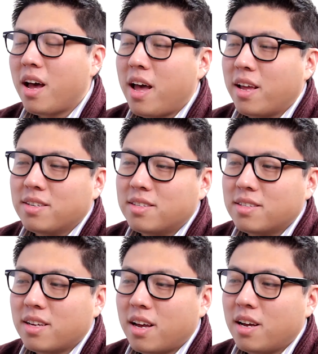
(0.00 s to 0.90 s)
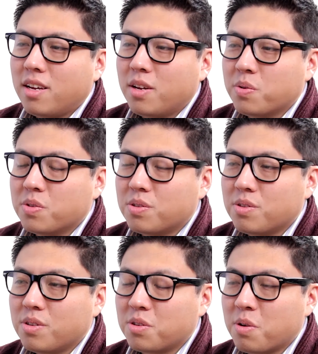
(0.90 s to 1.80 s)
And it
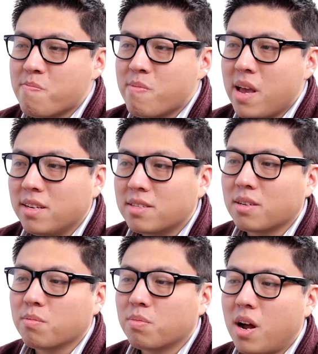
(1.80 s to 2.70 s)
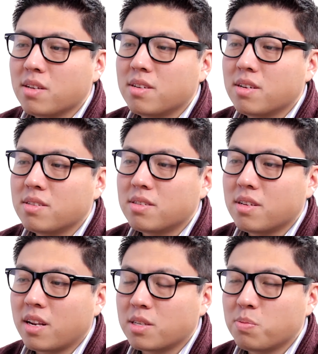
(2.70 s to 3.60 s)
was an amazing process
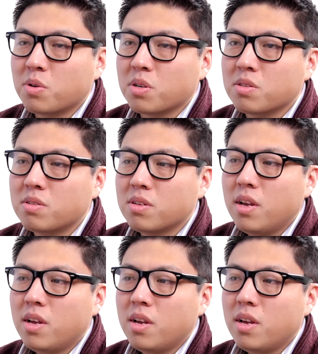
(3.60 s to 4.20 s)
and experience,